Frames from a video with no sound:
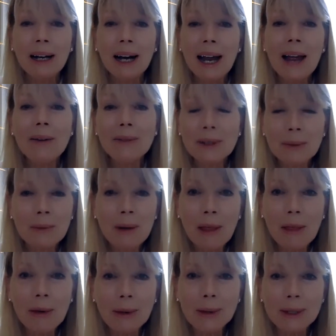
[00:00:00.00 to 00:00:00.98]
I have some
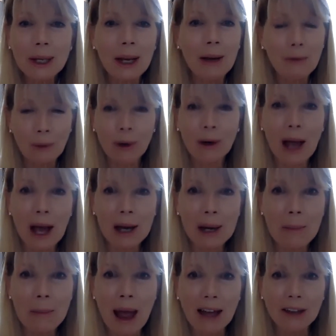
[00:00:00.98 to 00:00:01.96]
others if we're not a
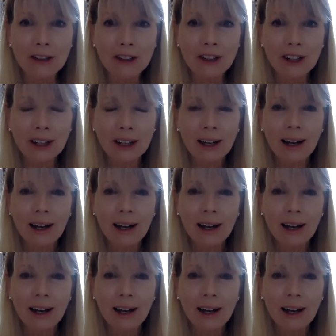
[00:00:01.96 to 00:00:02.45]
match.